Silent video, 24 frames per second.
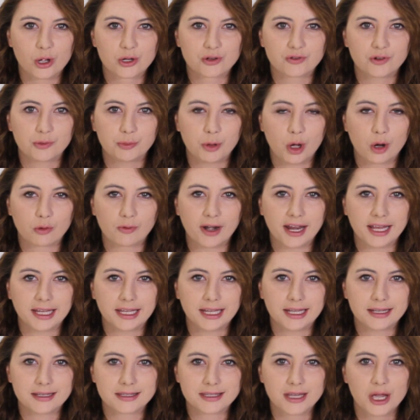college football
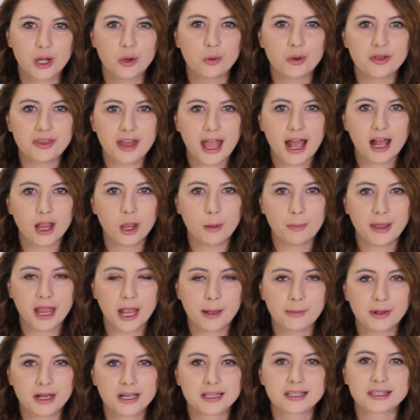rankings, with
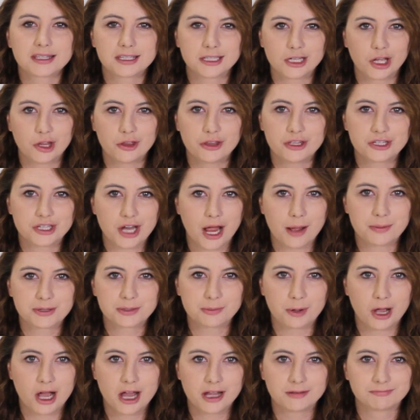Alabama still in the top
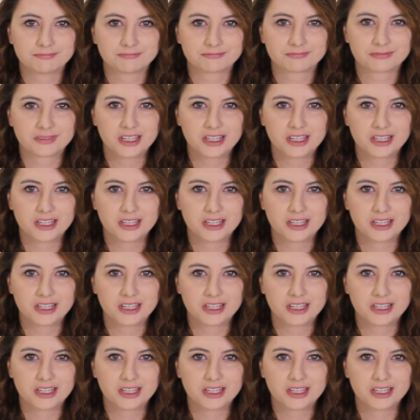spot.